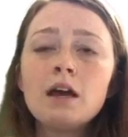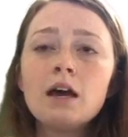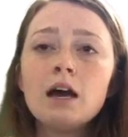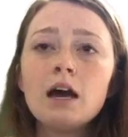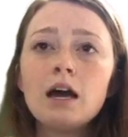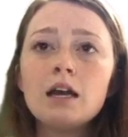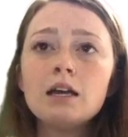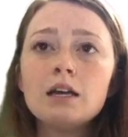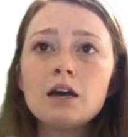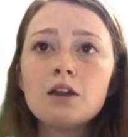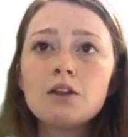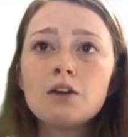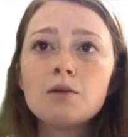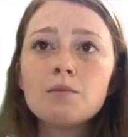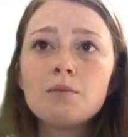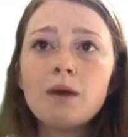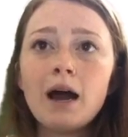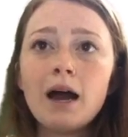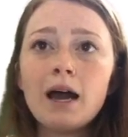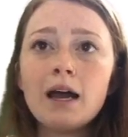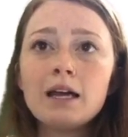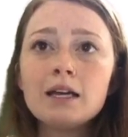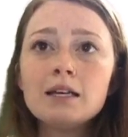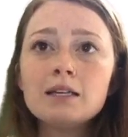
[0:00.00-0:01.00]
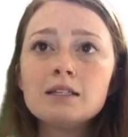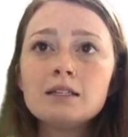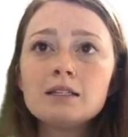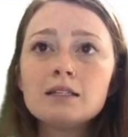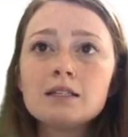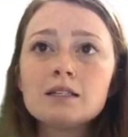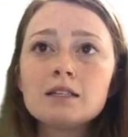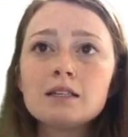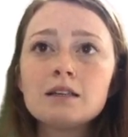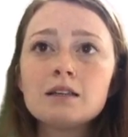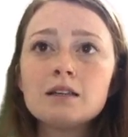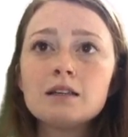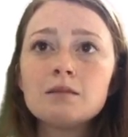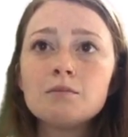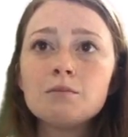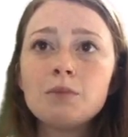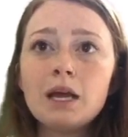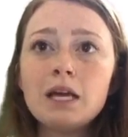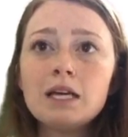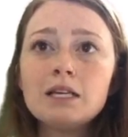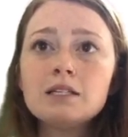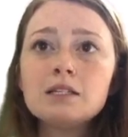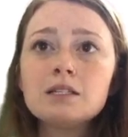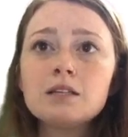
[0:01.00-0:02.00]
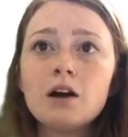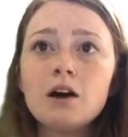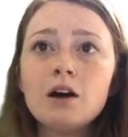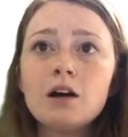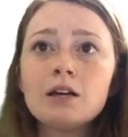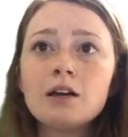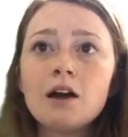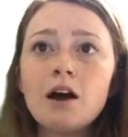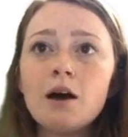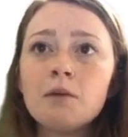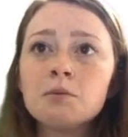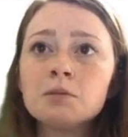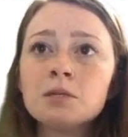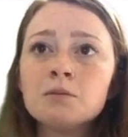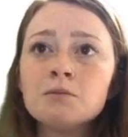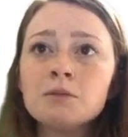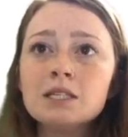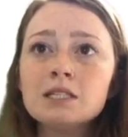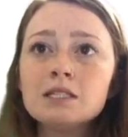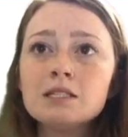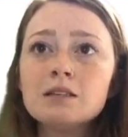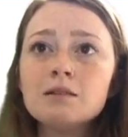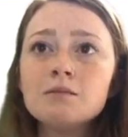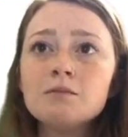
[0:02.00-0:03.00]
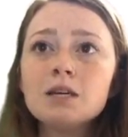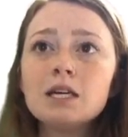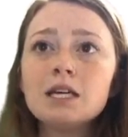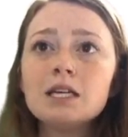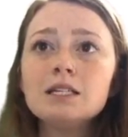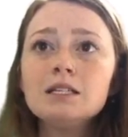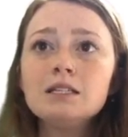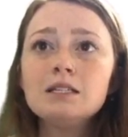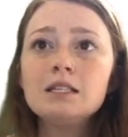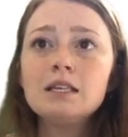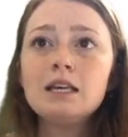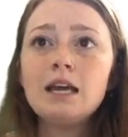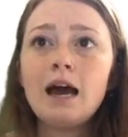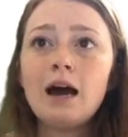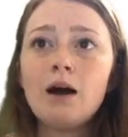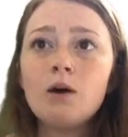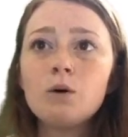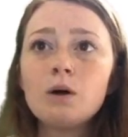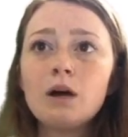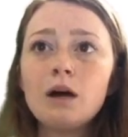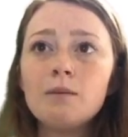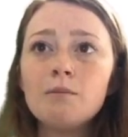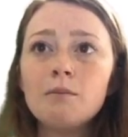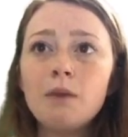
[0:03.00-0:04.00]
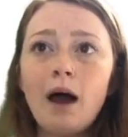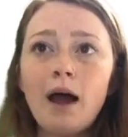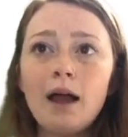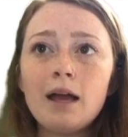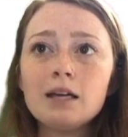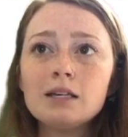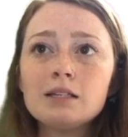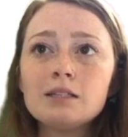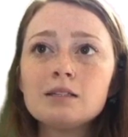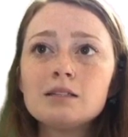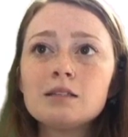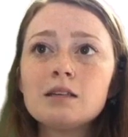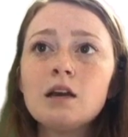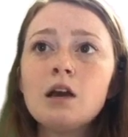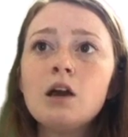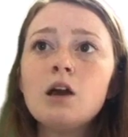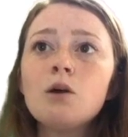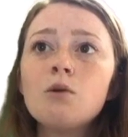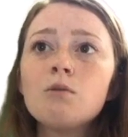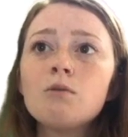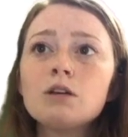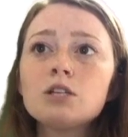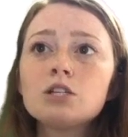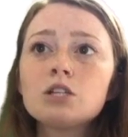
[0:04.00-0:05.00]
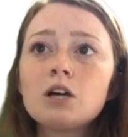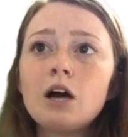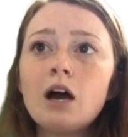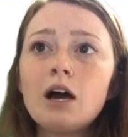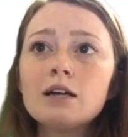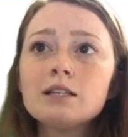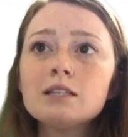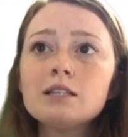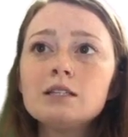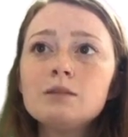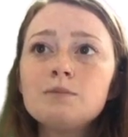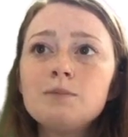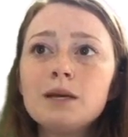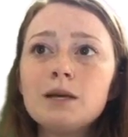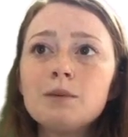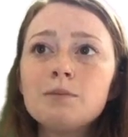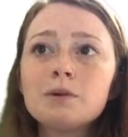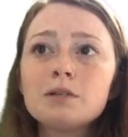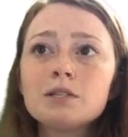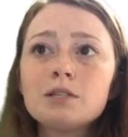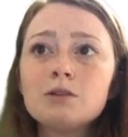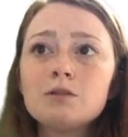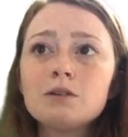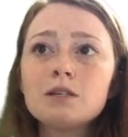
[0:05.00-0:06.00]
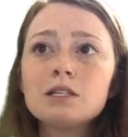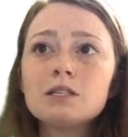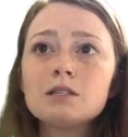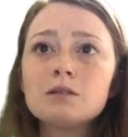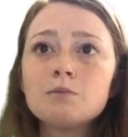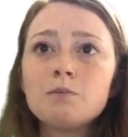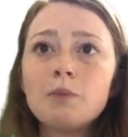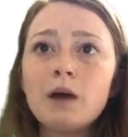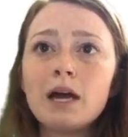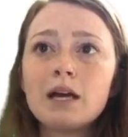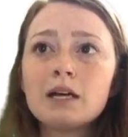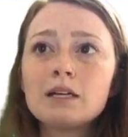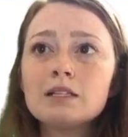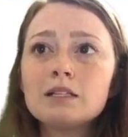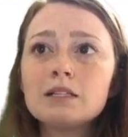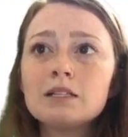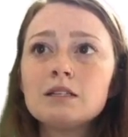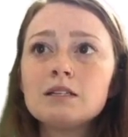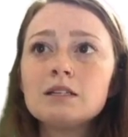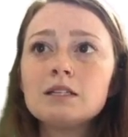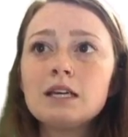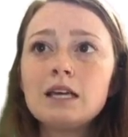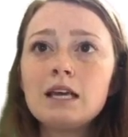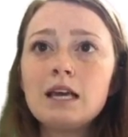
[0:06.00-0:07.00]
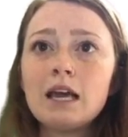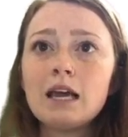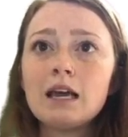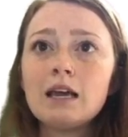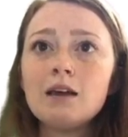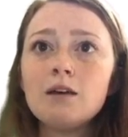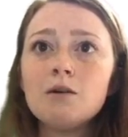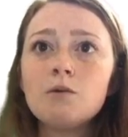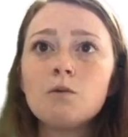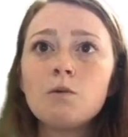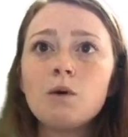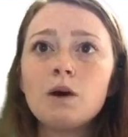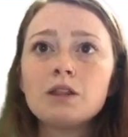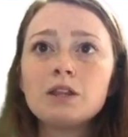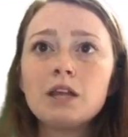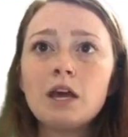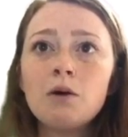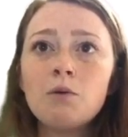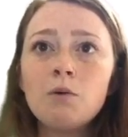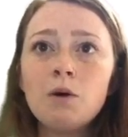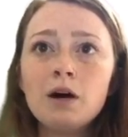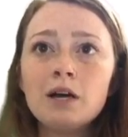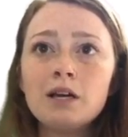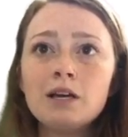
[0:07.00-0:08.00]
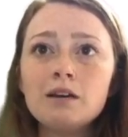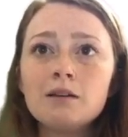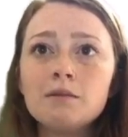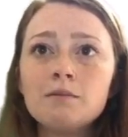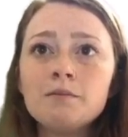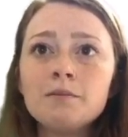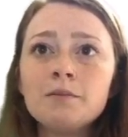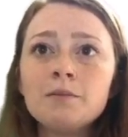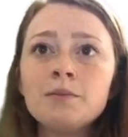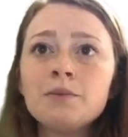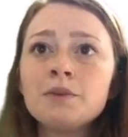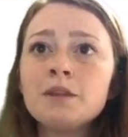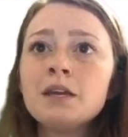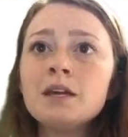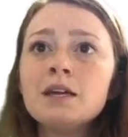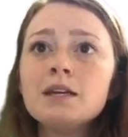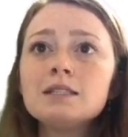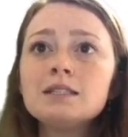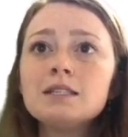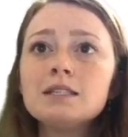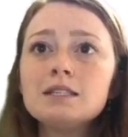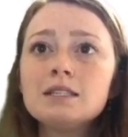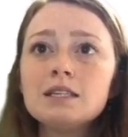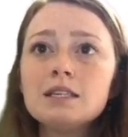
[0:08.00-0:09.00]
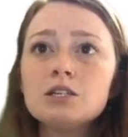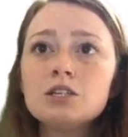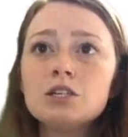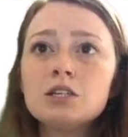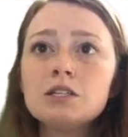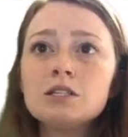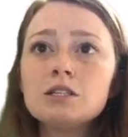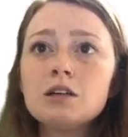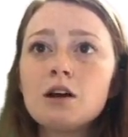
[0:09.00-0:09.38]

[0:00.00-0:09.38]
Another bias based on optimism is the outcome bias, which causes people to expect to get what they want. Decisions